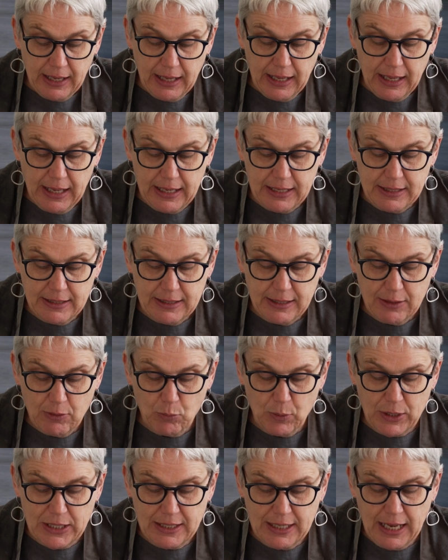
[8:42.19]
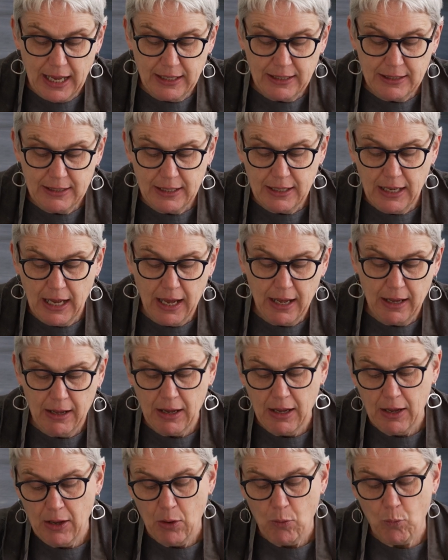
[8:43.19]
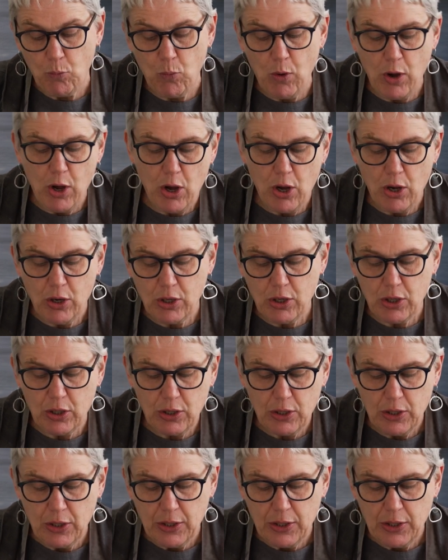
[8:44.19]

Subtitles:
is we tend to work